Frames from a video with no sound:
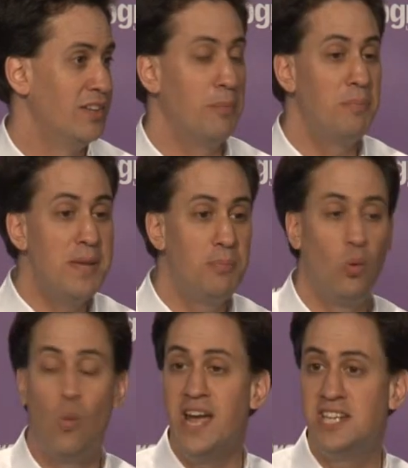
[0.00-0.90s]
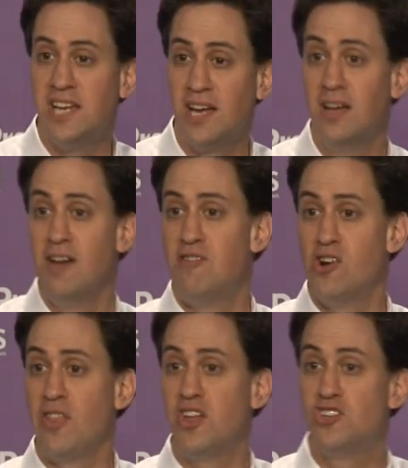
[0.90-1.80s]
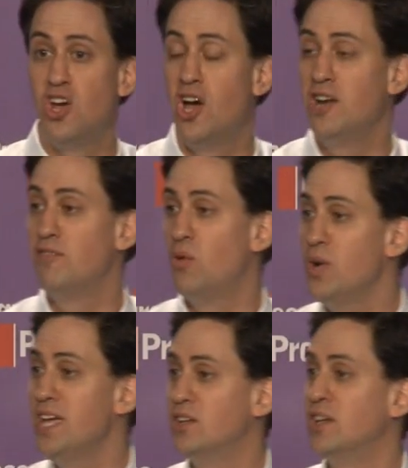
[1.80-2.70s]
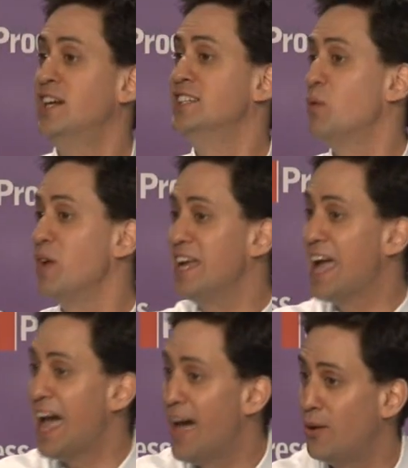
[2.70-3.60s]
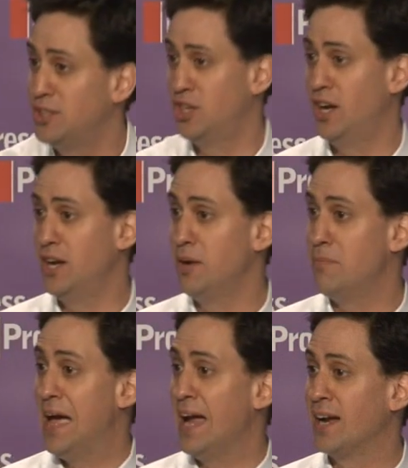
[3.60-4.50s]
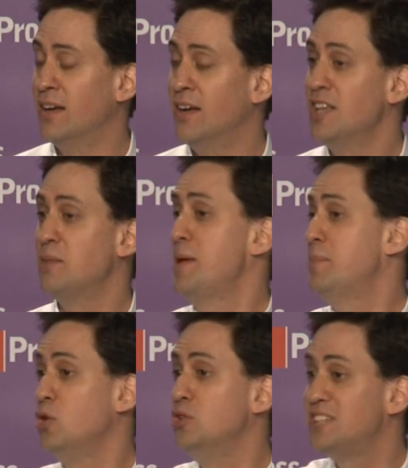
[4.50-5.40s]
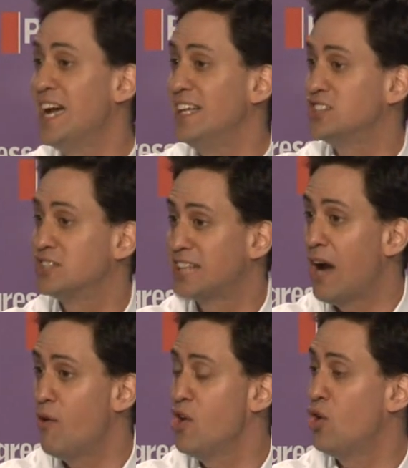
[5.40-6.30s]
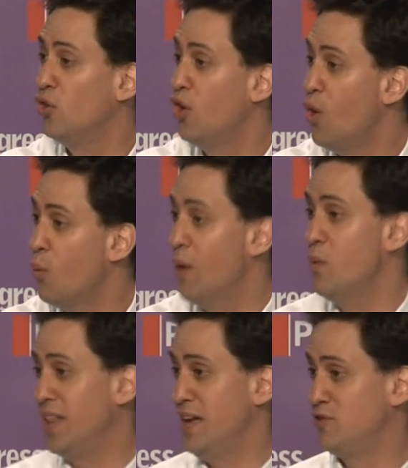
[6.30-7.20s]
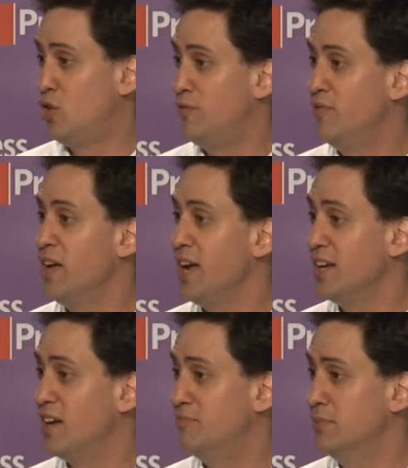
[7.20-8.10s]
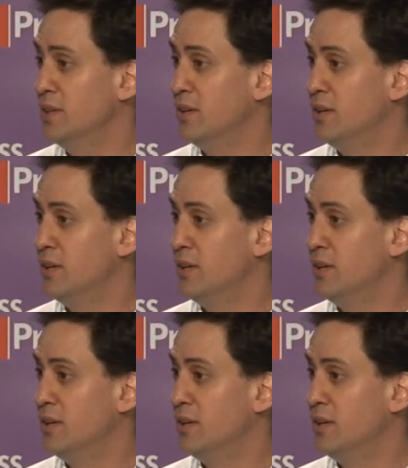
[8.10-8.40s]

the people waiting for another turn of the wheel so we can get our turn back, the people who say, let's just carry on where we left off in government.